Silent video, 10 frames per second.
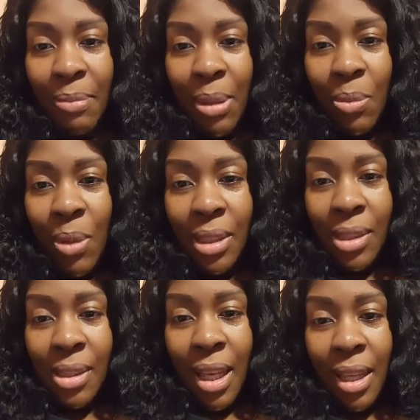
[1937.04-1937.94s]

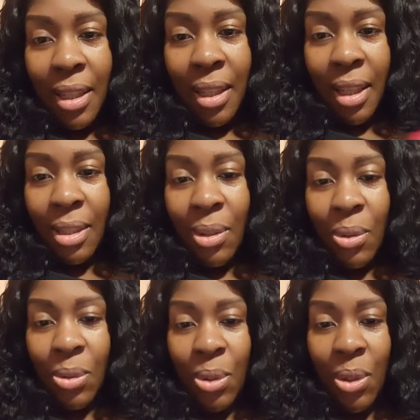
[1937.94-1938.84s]
1 second,
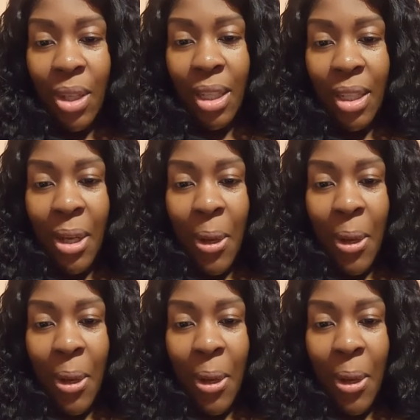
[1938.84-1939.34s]
hold on.